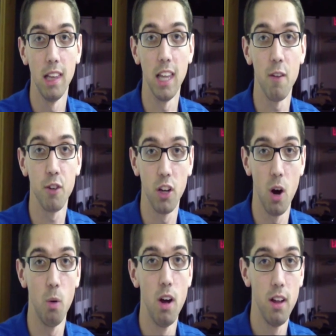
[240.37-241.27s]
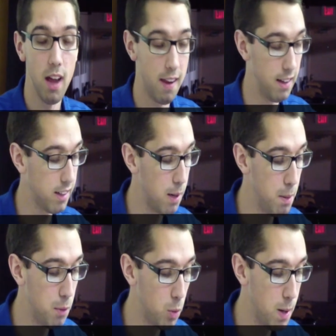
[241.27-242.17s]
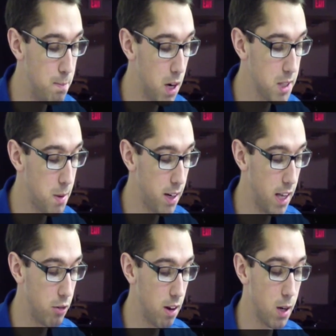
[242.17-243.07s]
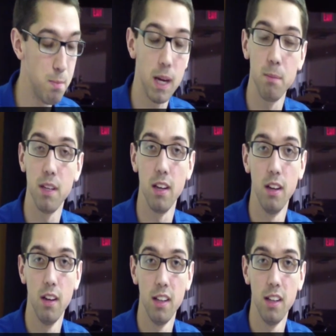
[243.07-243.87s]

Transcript: left to go, and that's going to be between Buxmont and Greater Binghamton,